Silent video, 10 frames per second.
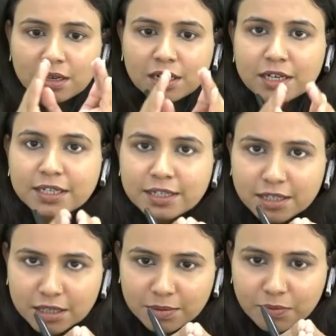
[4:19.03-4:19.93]
a
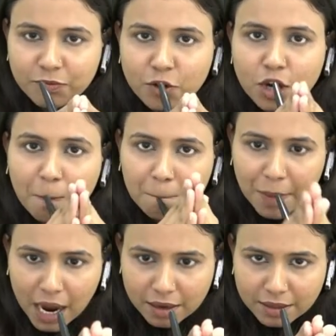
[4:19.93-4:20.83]
term for a
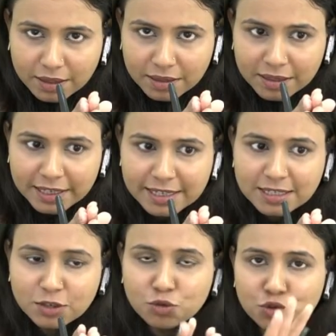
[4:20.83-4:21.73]
part is
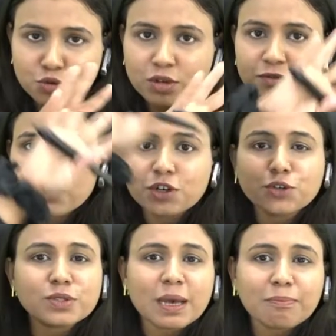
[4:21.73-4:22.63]
used to refer
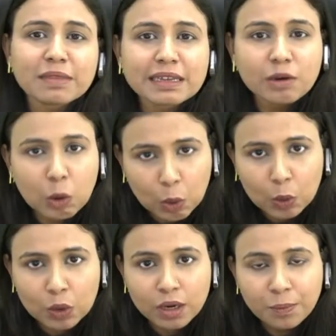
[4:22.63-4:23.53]
to something
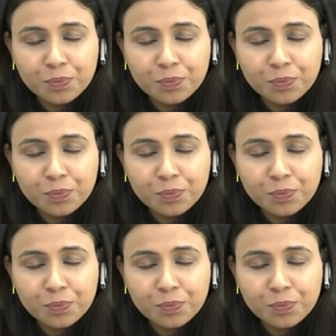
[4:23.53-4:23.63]
whole,